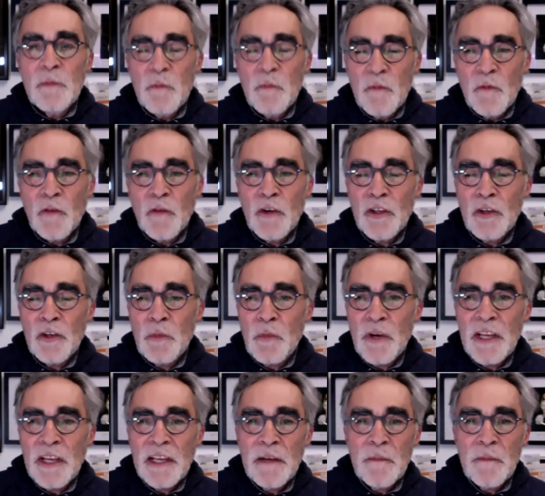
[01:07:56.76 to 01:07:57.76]
for you to
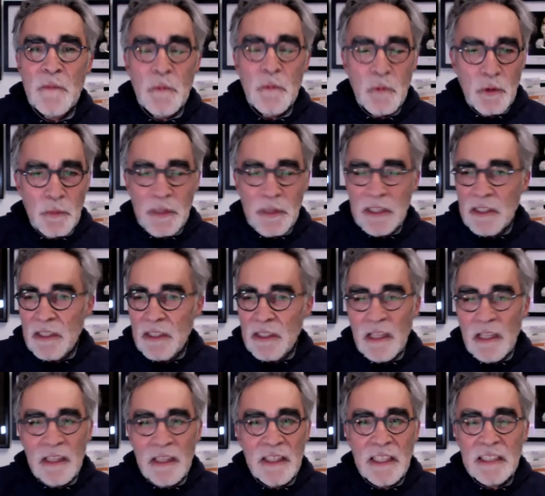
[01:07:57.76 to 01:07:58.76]
bring them. We'll be
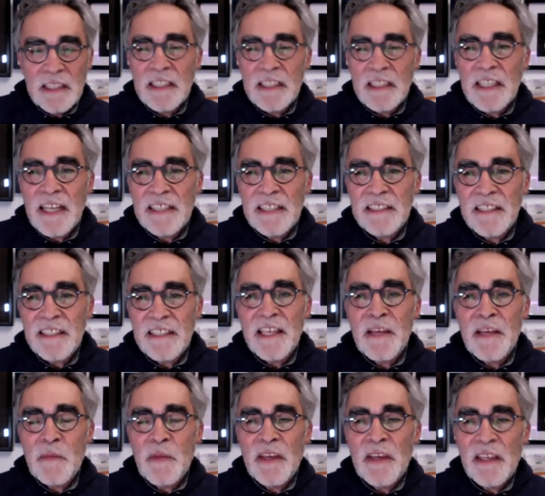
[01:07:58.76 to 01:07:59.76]
digitizing
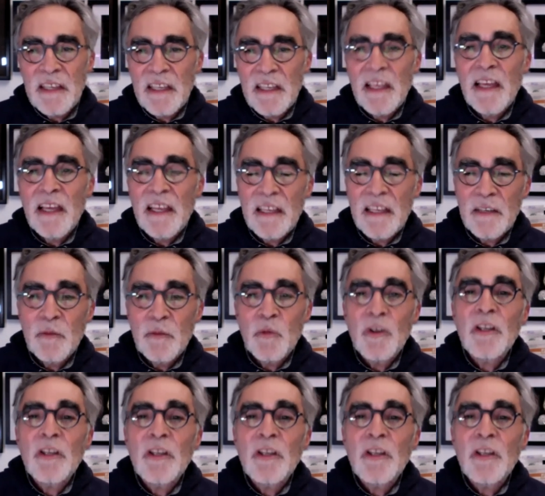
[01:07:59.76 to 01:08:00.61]
them, and and we're,